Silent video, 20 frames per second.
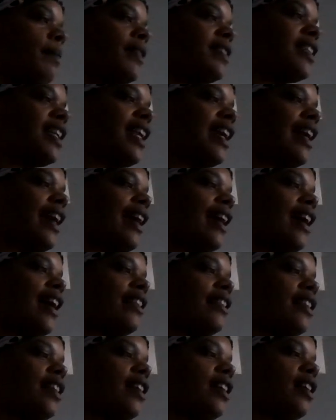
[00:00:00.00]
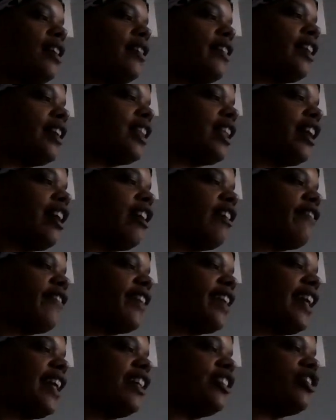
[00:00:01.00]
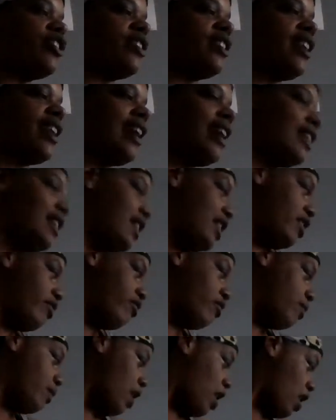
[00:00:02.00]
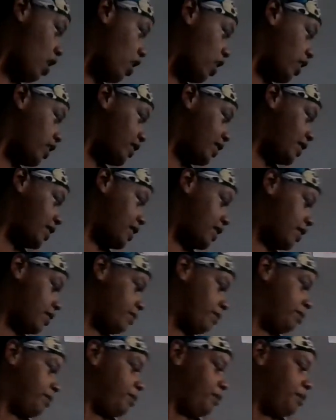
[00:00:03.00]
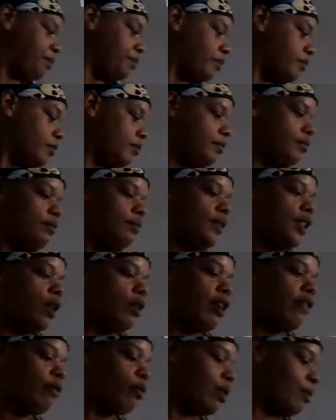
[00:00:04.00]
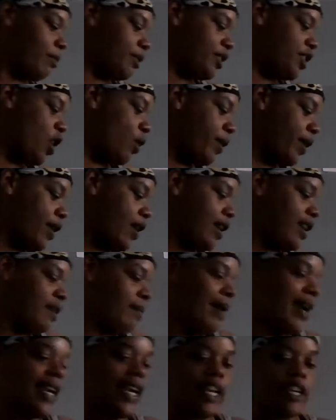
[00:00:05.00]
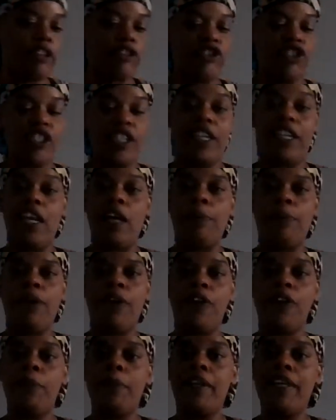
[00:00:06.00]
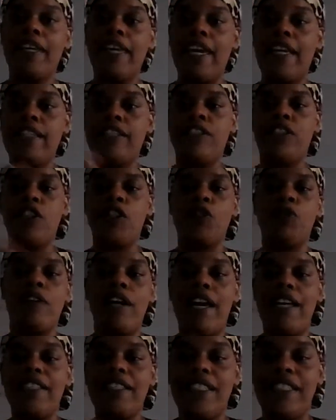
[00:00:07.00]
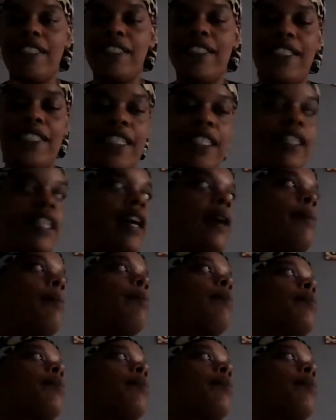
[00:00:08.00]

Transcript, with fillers: but today I got the, the clarification that I need through cards of what was going on in my energy, and I'll pull them again so you guys can see them.